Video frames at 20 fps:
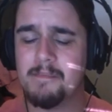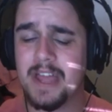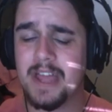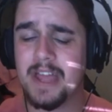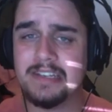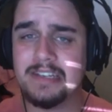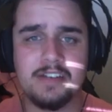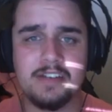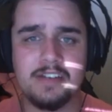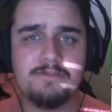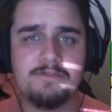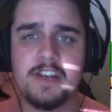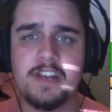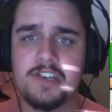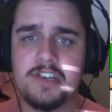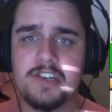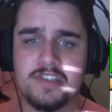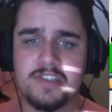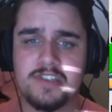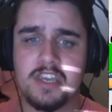They did
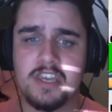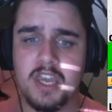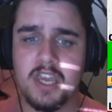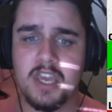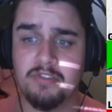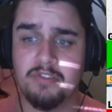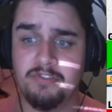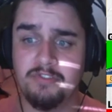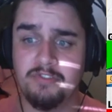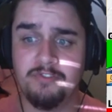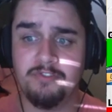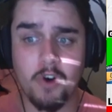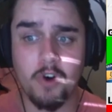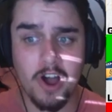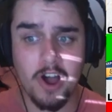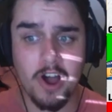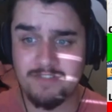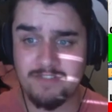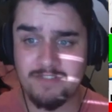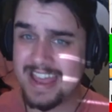finish the year
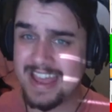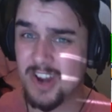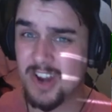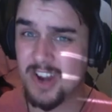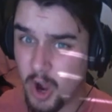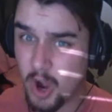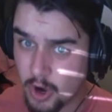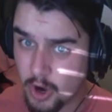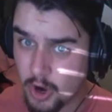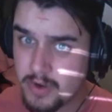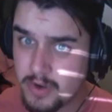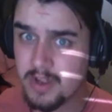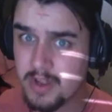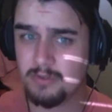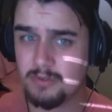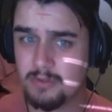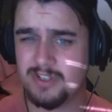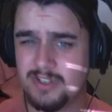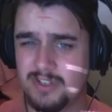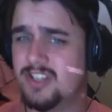5-0,
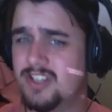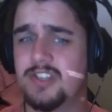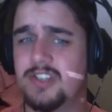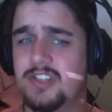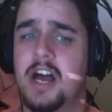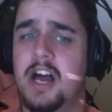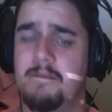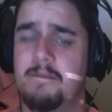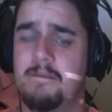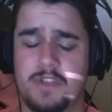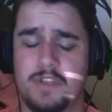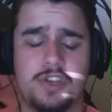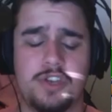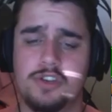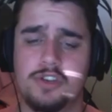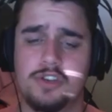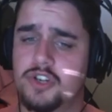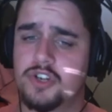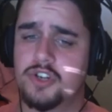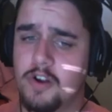which is a
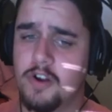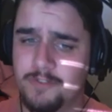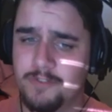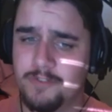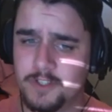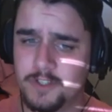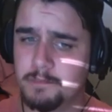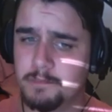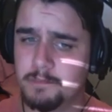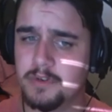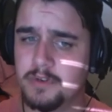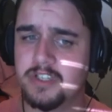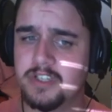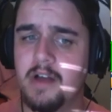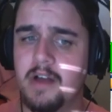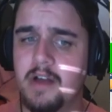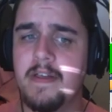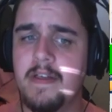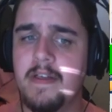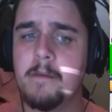huge confidence
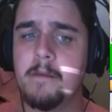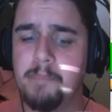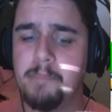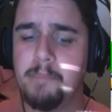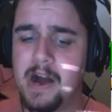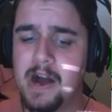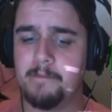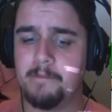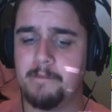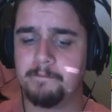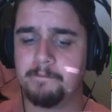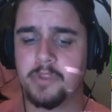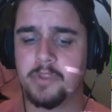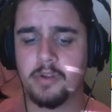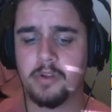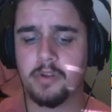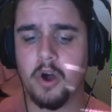booster. But